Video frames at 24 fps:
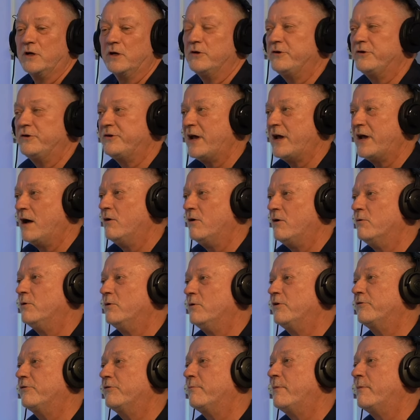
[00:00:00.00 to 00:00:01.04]
of dealt
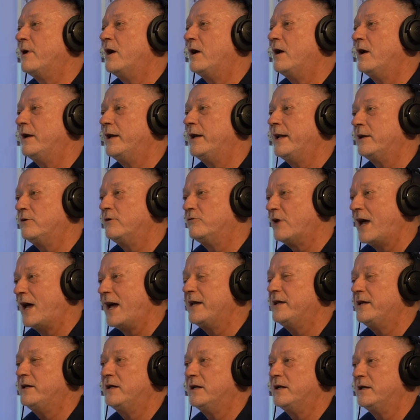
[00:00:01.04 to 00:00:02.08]
with my
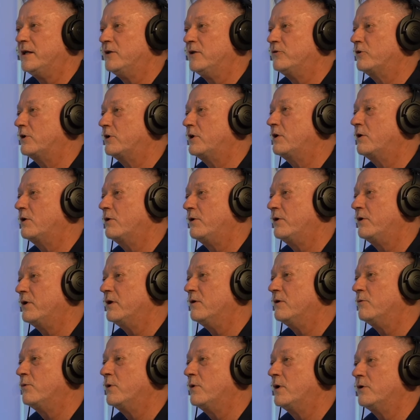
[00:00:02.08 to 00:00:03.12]
anxiety and
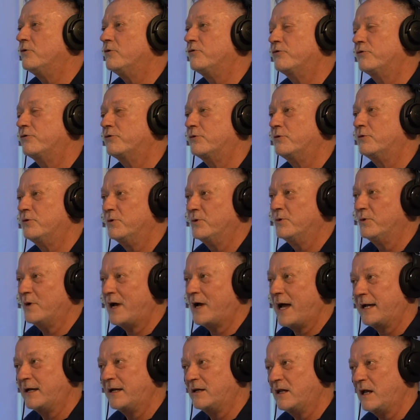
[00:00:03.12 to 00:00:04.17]
insecurity was through
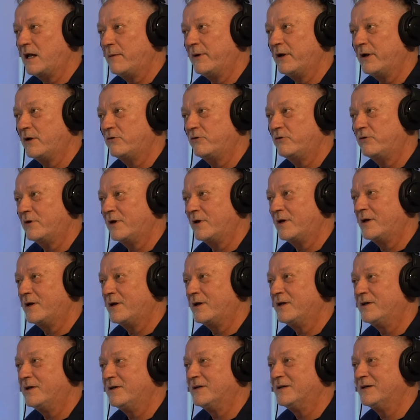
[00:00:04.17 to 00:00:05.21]
academics.
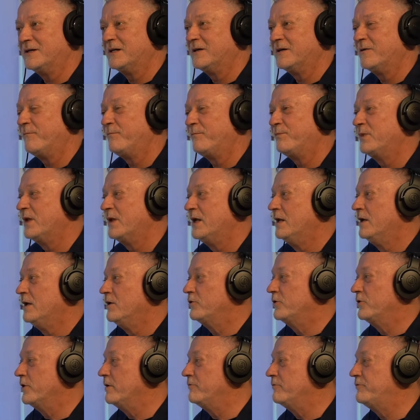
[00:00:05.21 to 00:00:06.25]
I um,
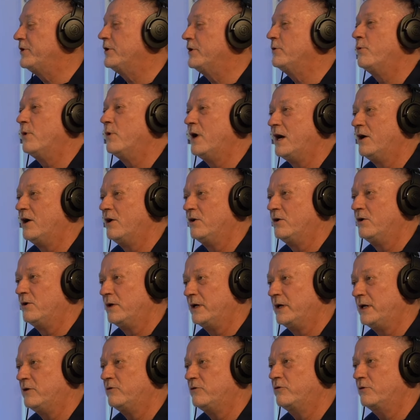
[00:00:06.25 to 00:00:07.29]
sort of did
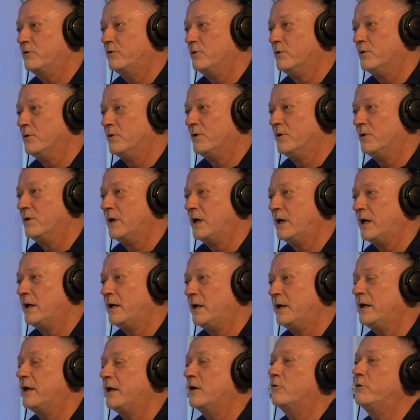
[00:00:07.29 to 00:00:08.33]
well in school
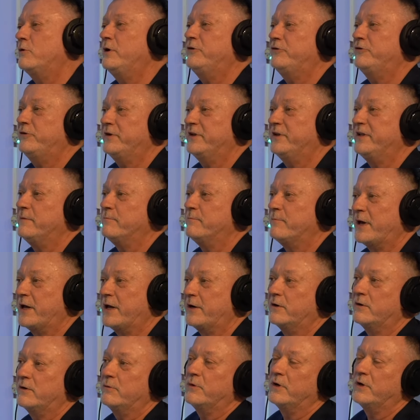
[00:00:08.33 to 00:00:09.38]
and increasingly
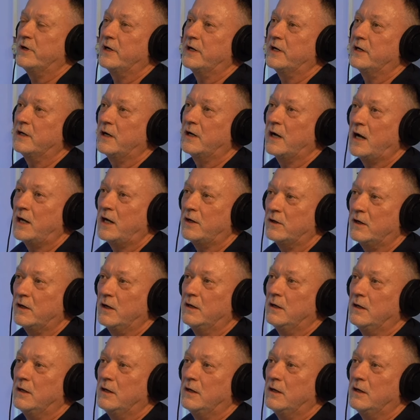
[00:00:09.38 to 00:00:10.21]
better when I got